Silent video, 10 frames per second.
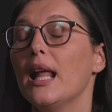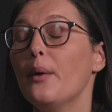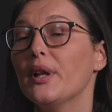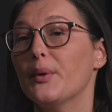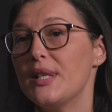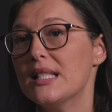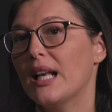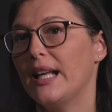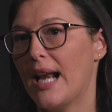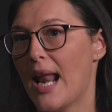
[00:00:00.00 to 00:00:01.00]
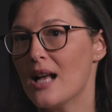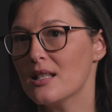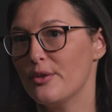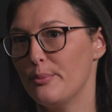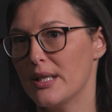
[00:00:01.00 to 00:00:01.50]
Liquid crystalline
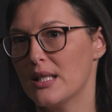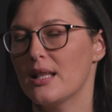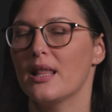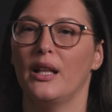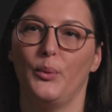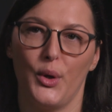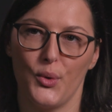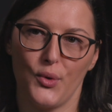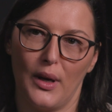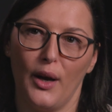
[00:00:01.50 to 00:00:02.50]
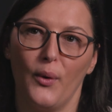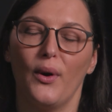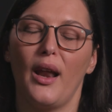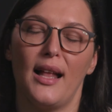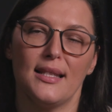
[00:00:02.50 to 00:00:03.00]
elastomers, that we usually
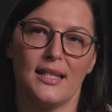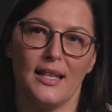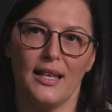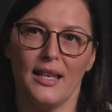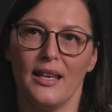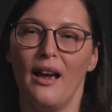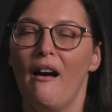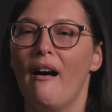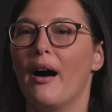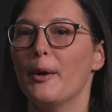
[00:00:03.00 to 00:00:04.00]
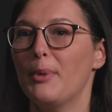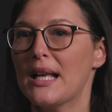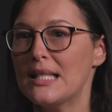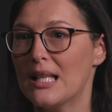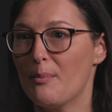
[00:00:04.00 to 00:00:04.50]
call LCE, are
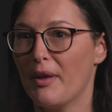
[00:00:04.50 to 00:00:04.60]
plastic